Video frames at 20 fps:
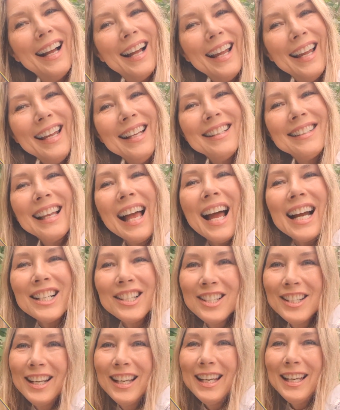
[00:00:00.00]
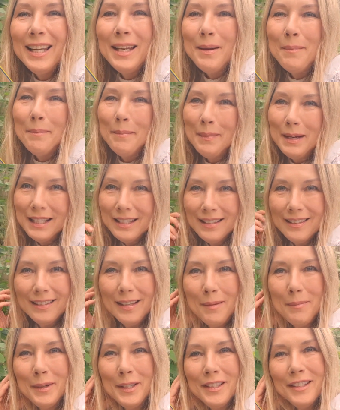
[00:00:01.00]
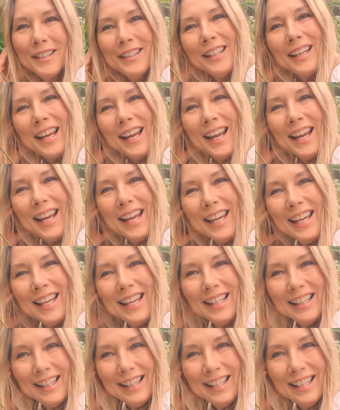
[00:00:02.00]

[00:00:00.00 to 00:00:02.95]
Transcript: It's actually midsummer today.